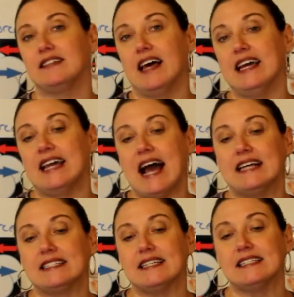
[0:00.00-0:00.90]
light
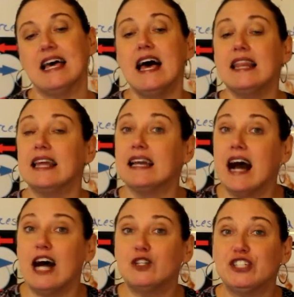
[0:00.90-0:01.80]
gases like
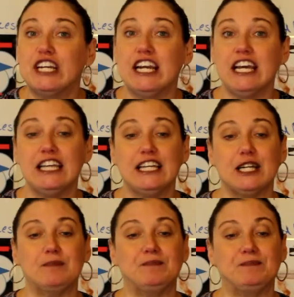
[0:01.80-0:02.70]
hydrogen and helium.